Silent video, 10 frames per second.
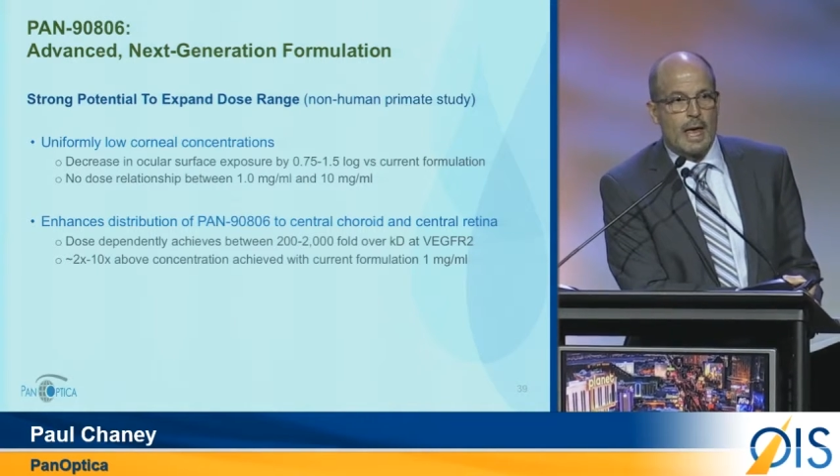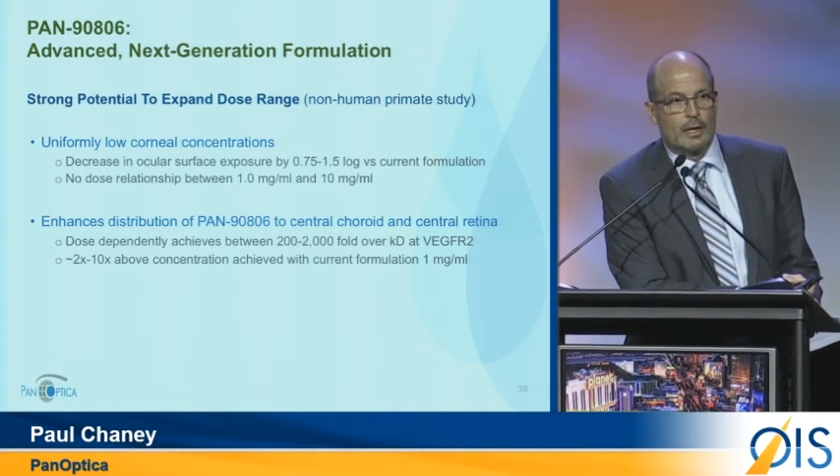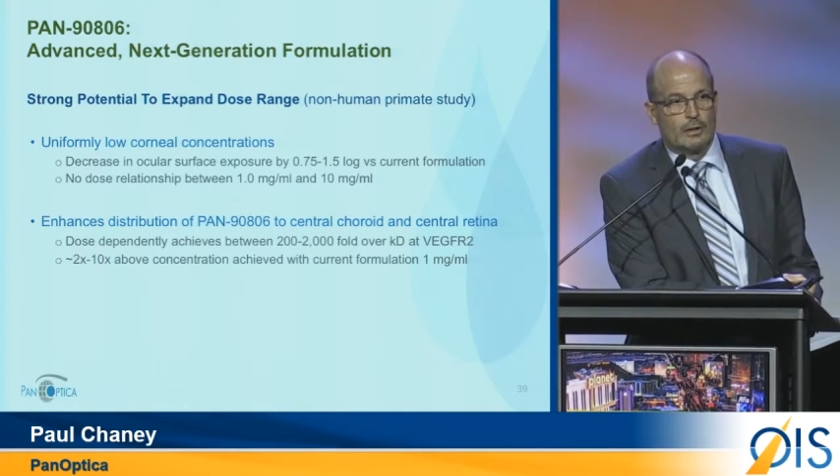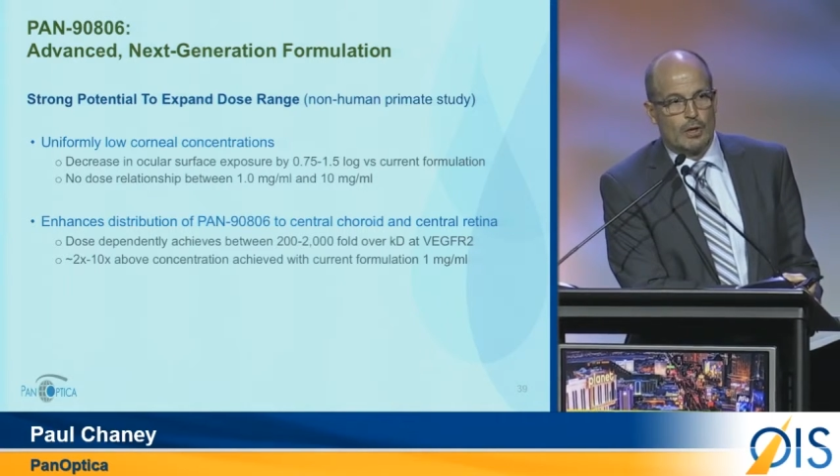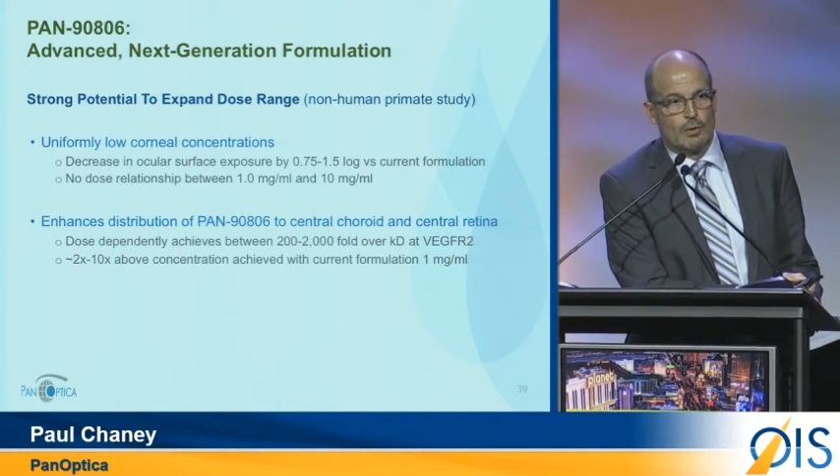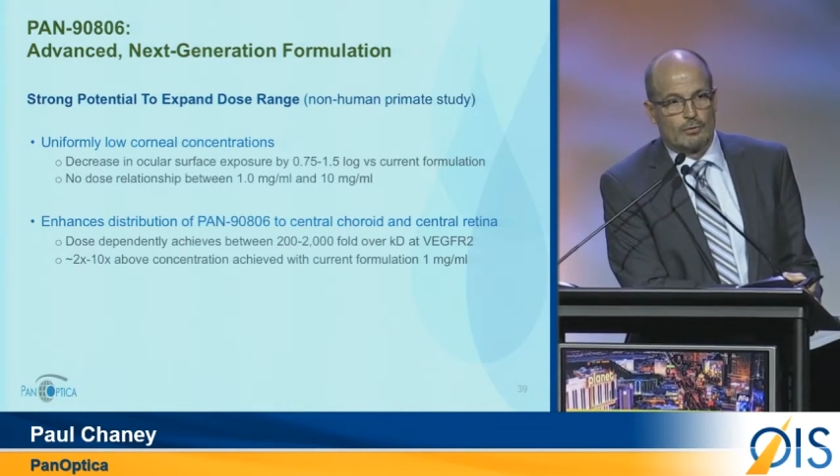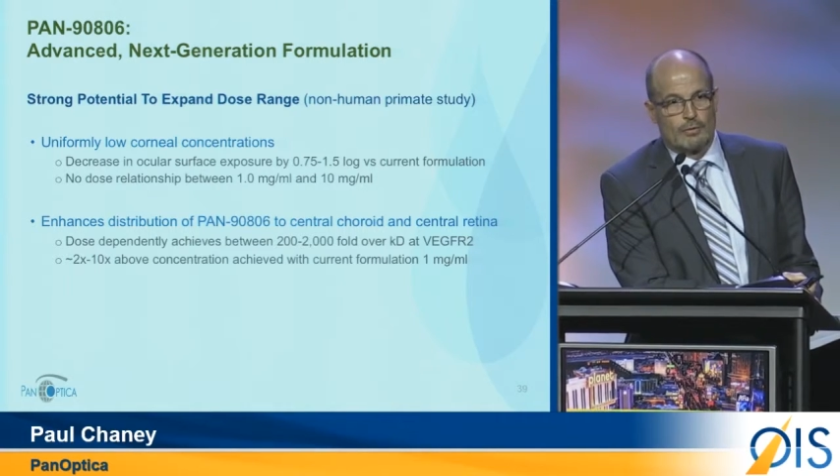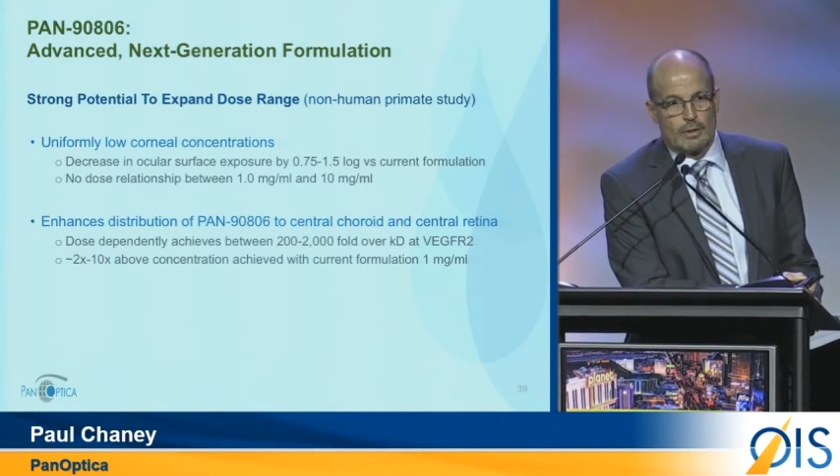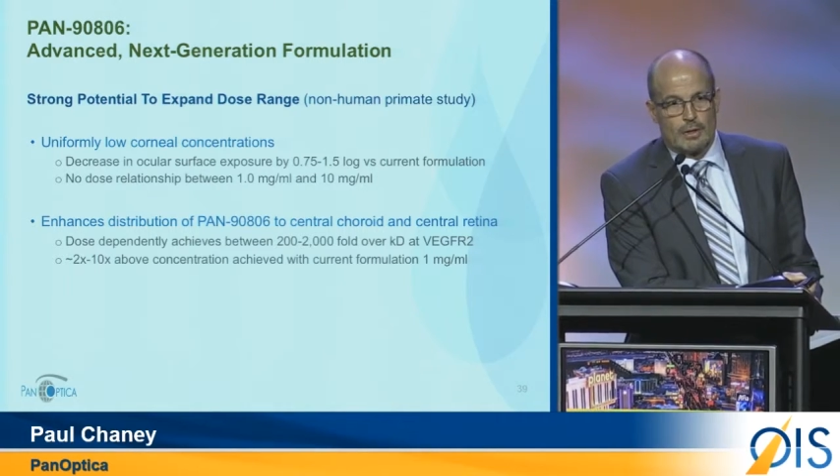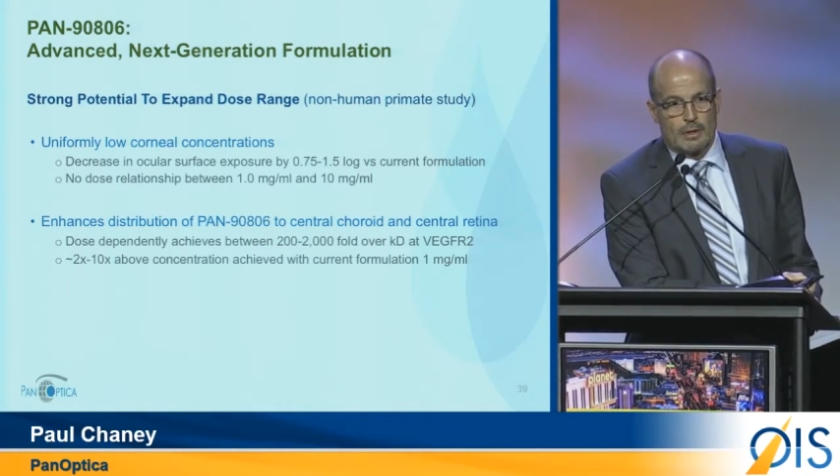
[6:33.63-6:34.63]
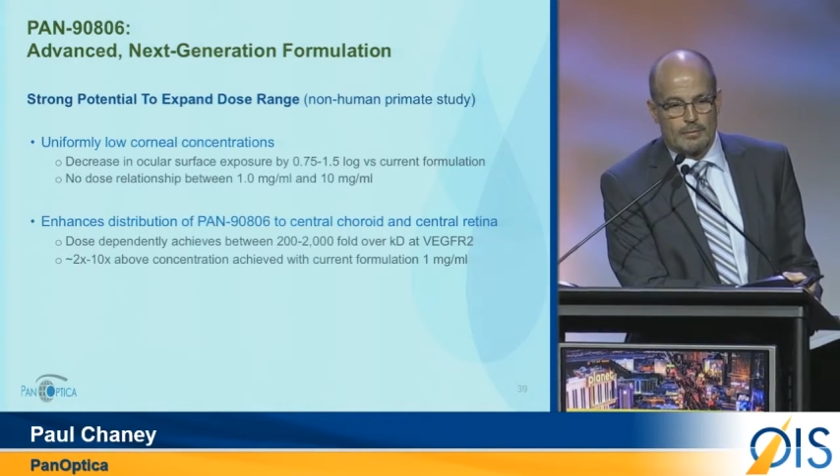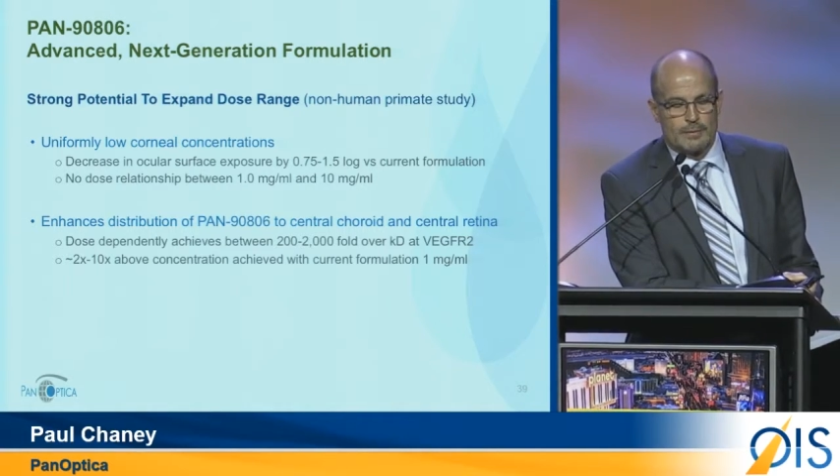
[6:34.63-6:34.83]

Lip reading: and a lower